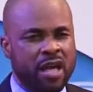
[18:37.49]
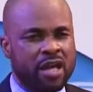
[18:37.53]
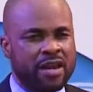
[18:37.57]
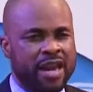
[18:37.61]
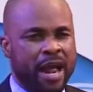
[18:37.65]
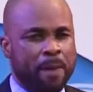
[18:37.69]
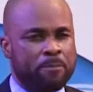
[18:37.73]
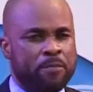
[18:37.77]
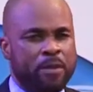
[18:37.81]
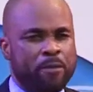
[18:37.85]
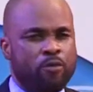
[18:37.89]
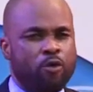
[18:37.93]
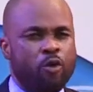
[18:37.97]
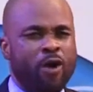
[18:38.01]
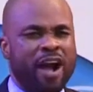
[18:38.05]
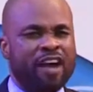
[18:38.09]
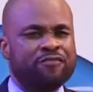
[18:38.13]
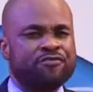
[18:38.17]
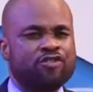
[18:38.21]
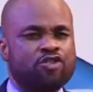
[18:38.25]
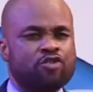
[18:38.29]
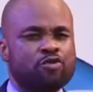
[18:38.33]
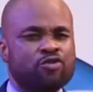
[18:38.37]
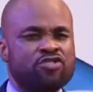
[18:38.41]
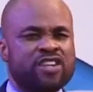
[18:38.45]
There are people who
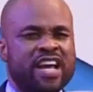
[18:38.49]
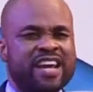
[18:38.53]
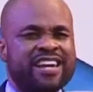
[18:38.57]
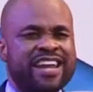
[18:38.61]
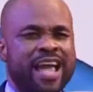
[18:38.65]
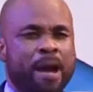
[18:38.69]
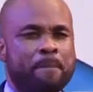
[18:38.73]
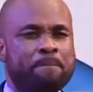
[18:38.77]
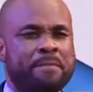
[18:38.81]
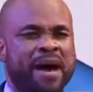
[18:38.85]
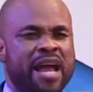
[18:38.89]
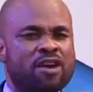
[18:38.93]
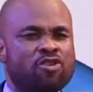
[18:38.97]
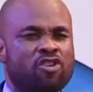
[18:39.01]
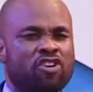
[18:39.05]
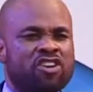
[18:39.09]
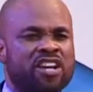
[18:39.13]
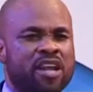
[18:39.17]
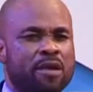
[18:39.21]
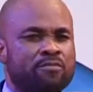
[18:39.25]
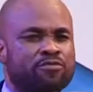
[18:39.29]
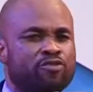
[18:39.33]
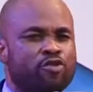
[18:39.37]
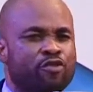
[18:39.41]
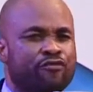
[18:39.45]
have children, they abandon
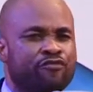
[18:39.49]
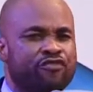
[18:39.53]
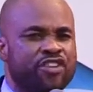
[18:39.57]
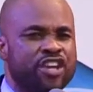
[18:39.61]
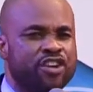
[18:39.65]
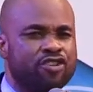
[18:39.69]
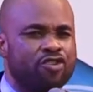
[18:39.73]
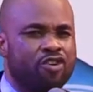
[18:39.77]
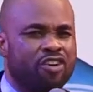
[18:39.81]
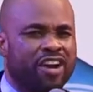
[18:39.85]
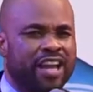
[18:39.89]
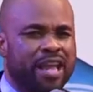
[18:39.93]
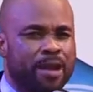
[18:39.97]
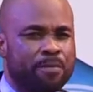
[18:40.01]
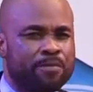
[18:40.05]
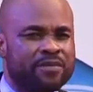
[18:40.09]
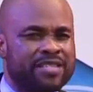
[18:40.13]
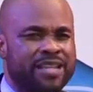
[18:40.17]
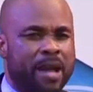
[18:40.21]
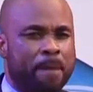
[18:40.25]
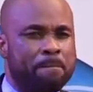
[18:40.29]
them to video games,